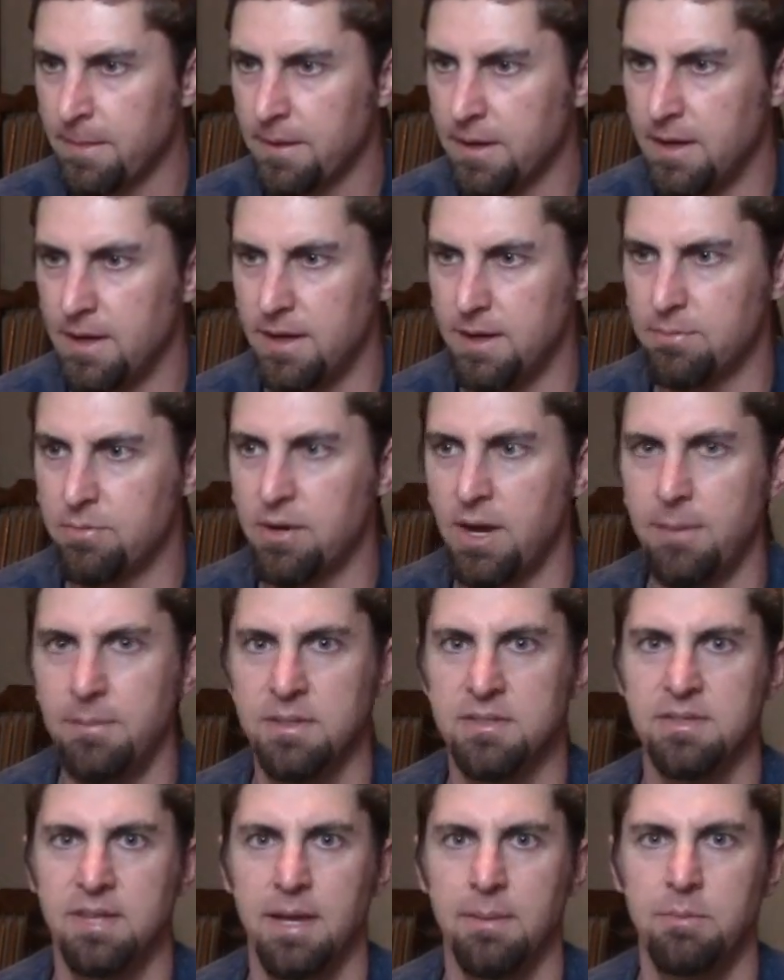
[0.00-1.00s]
Prime
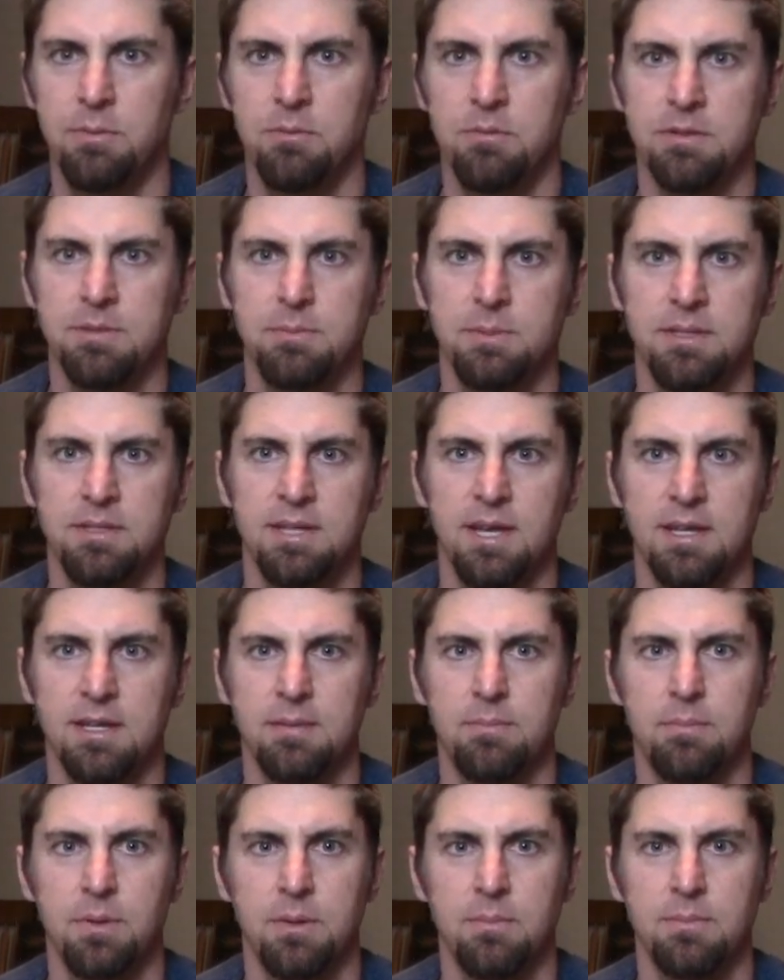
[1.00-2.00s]
example was me
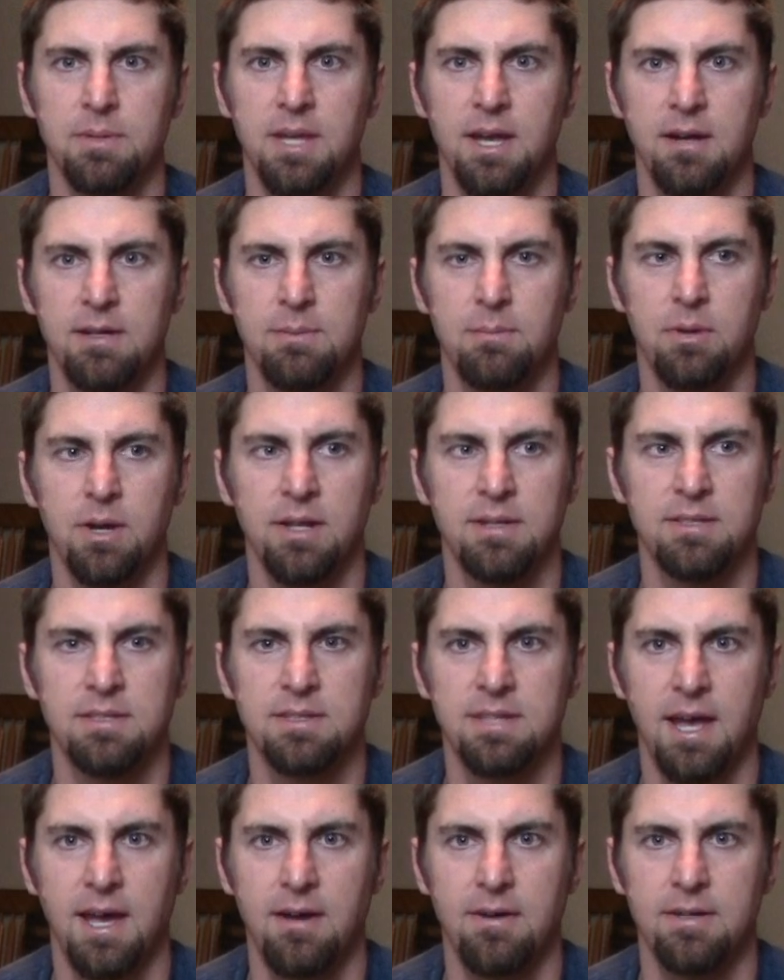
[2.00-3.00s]
taking Bourbon County Brown
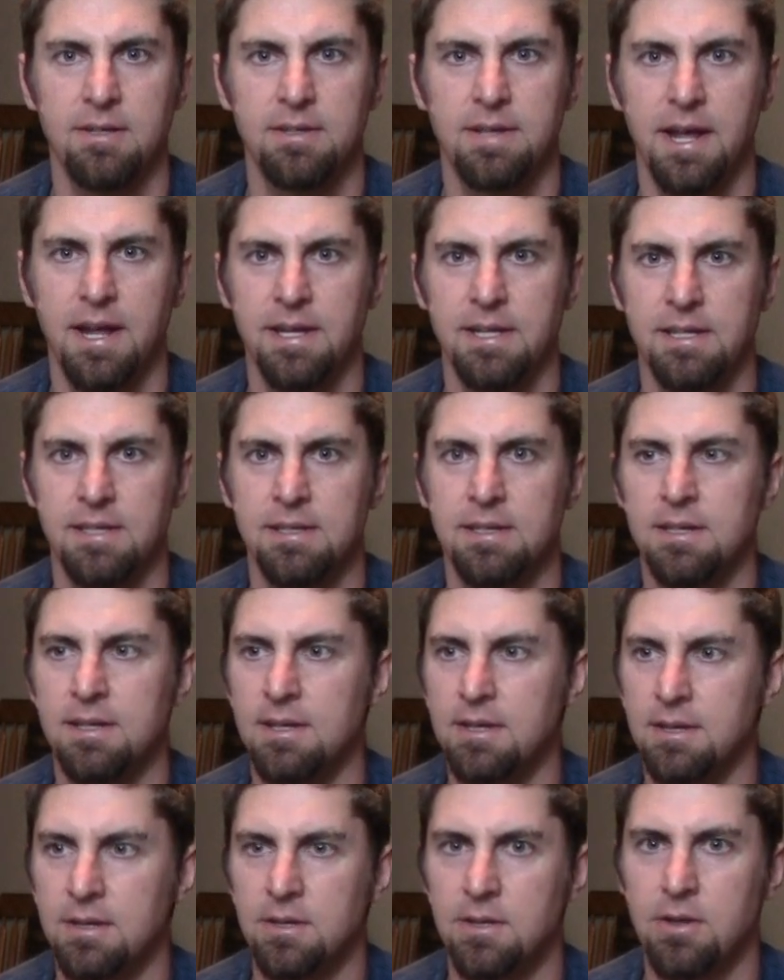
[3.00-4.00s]
Stout and adding
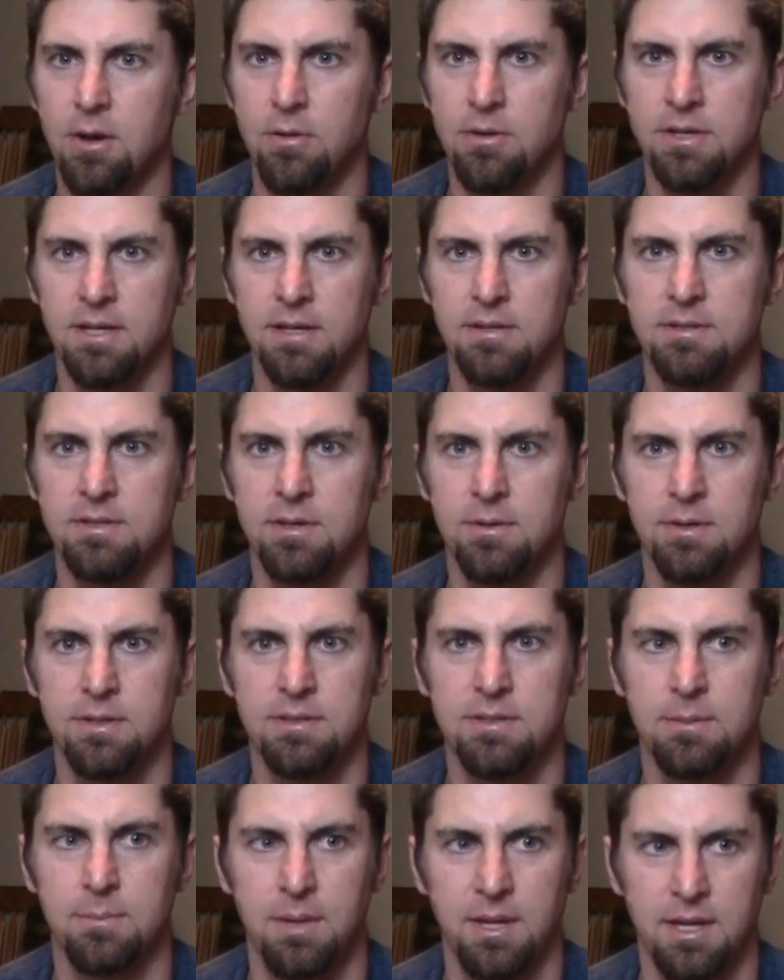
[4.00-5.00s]
coconut to
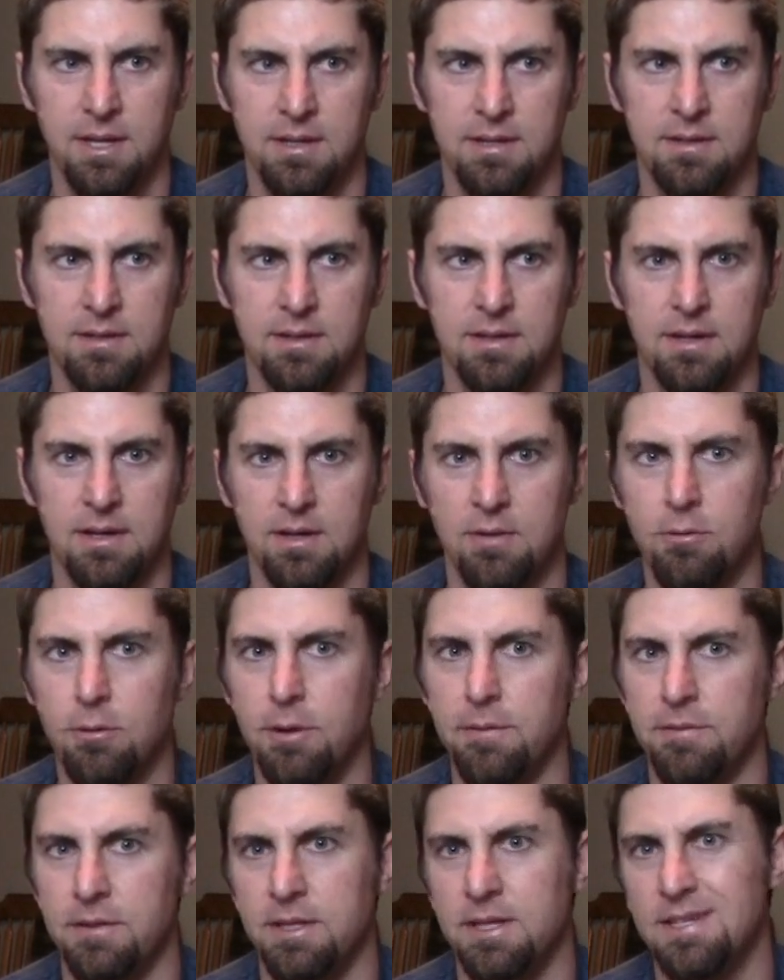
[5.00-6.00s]
it to make
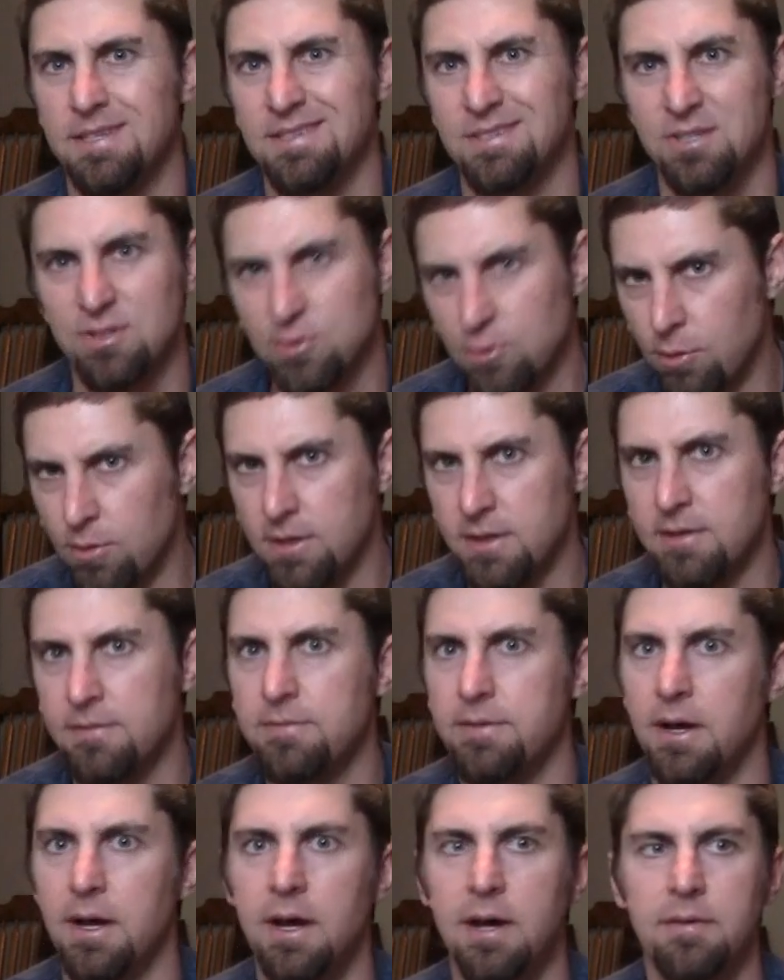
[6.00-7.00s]
equivalent sort
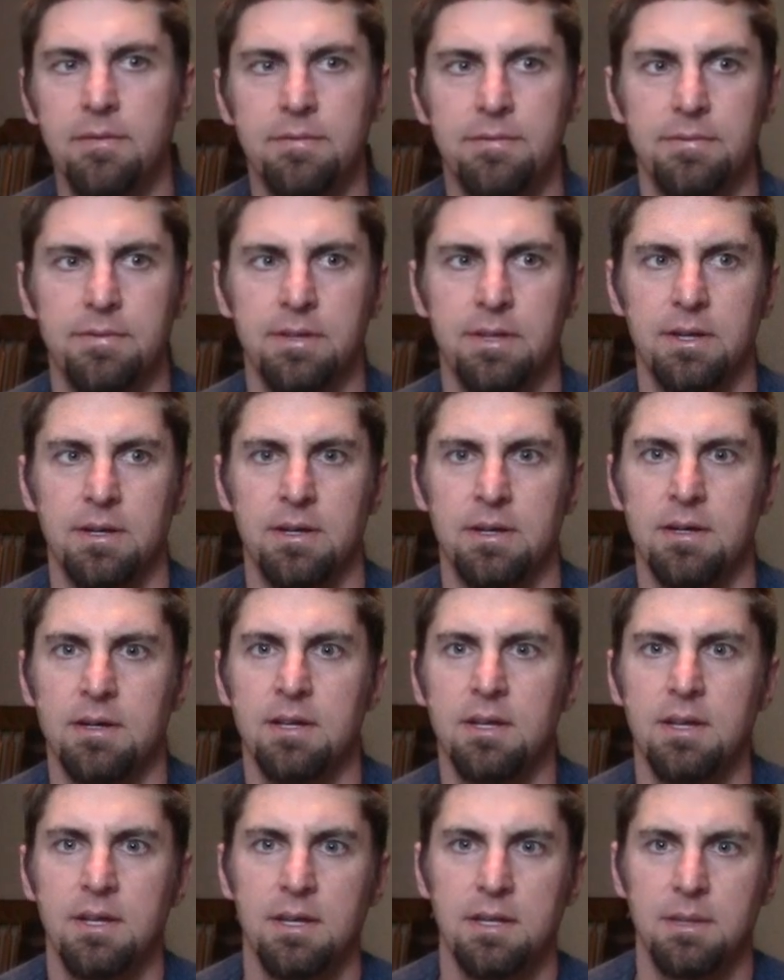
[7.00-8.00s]
of
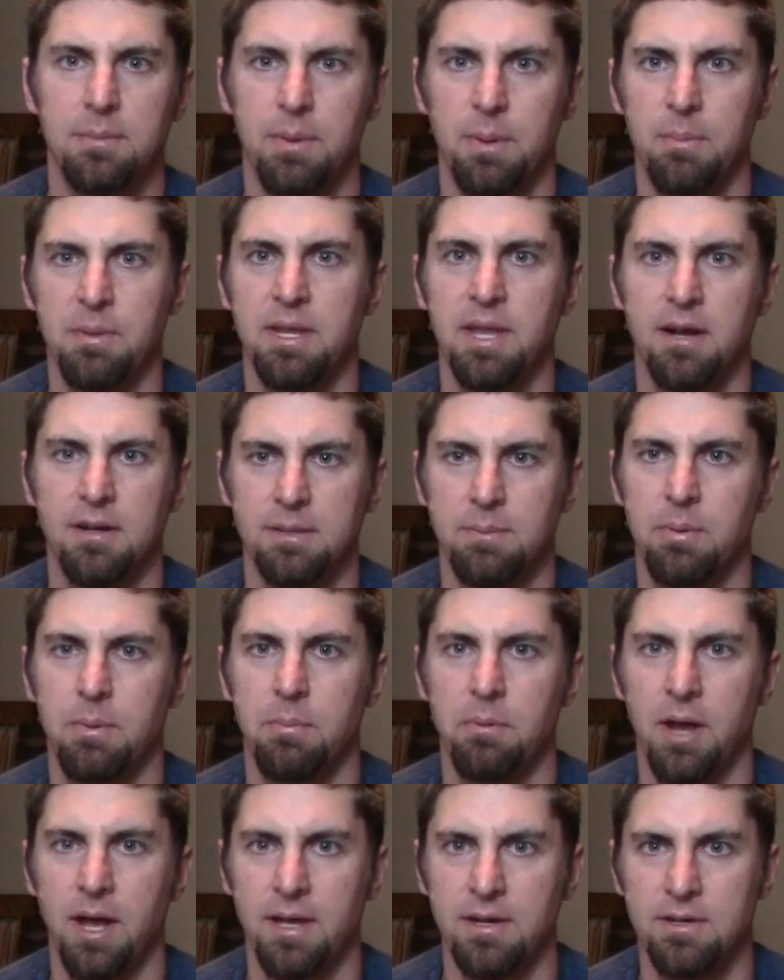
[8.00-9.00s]
the Bourbon County
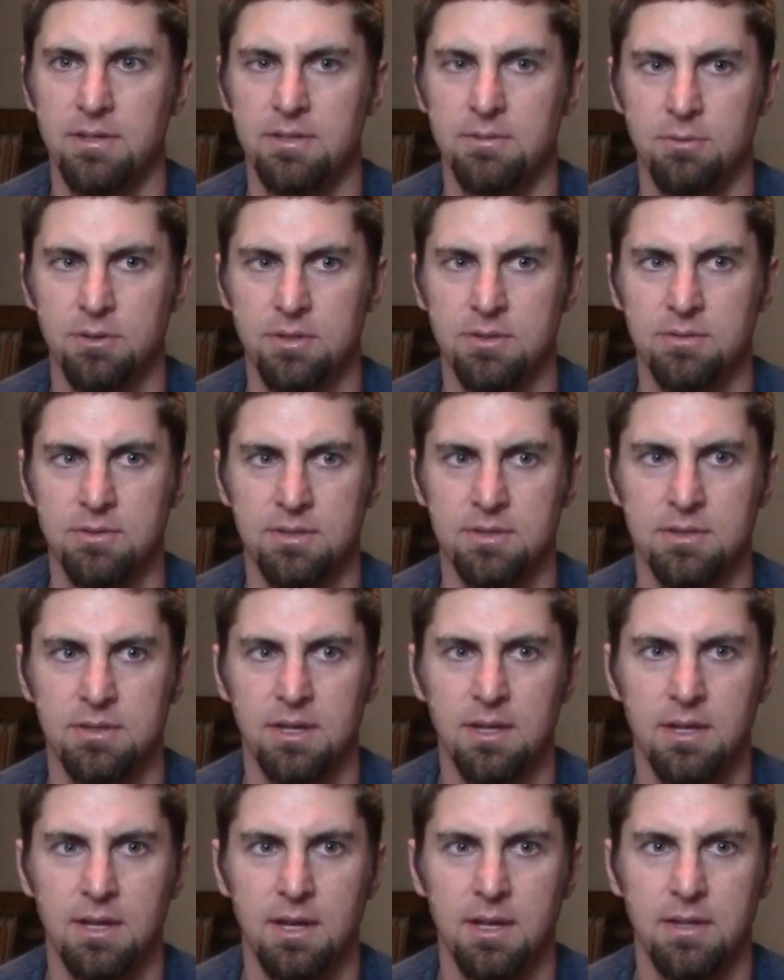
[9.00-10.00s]
proprietors, which
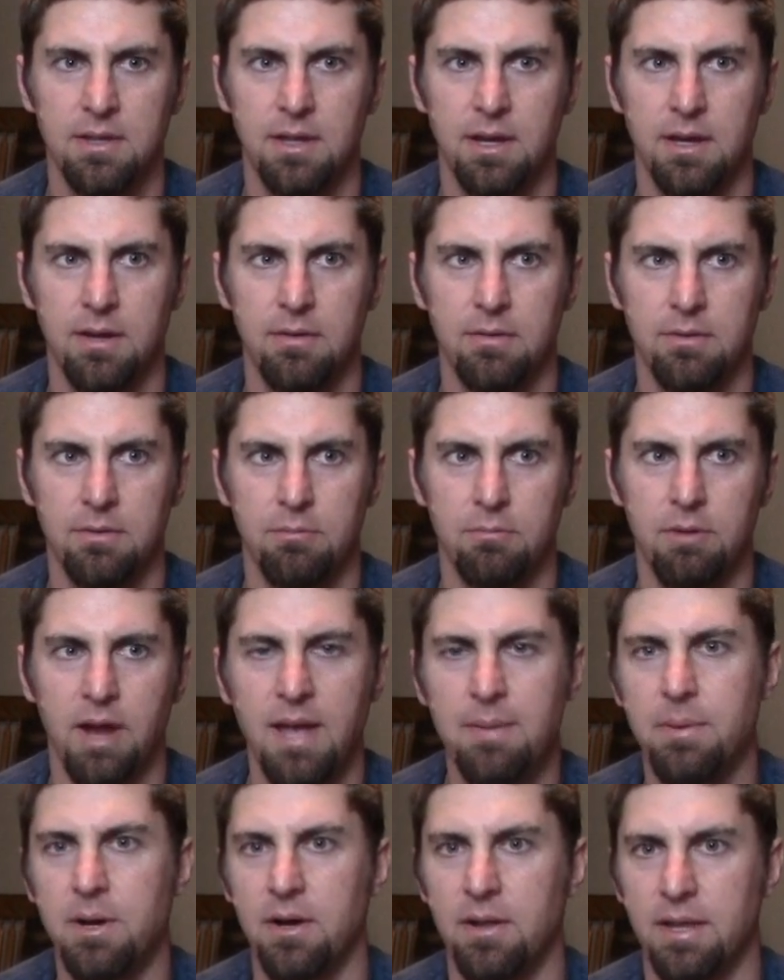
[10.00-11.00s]
was the
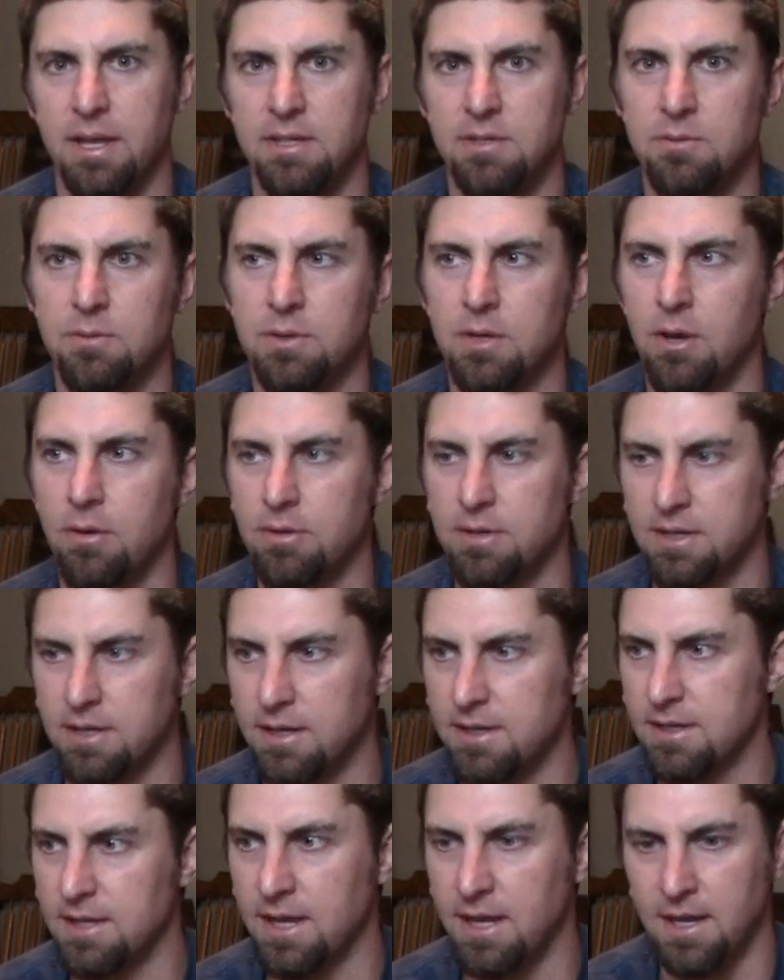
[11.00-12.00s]
rye barrel aged with
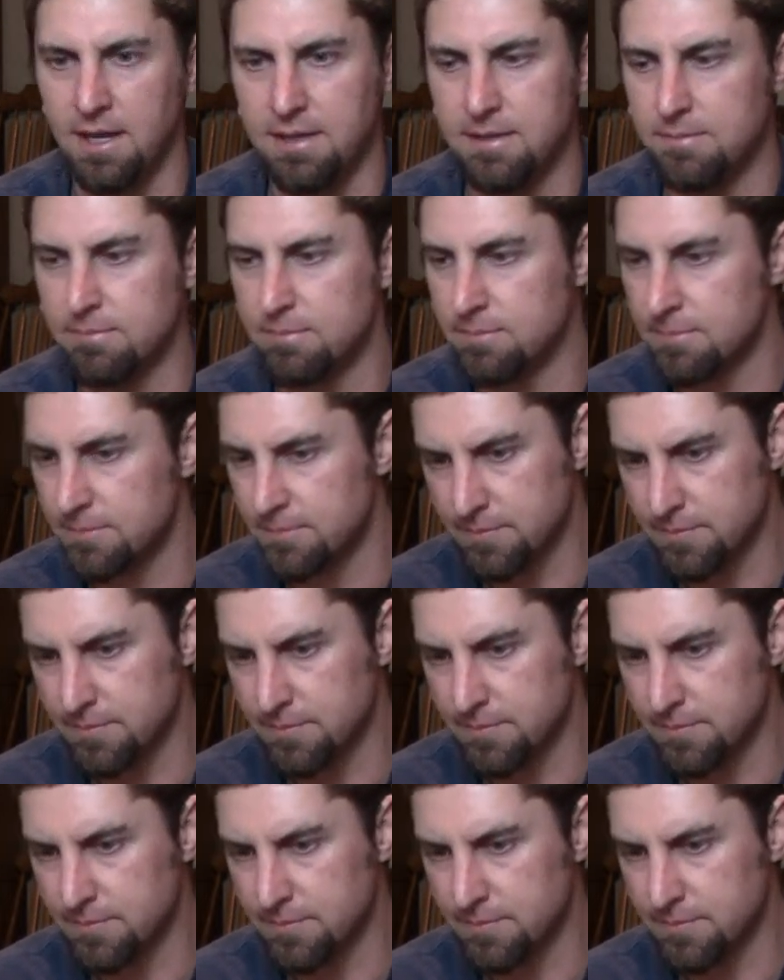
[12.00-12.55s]
coconut, and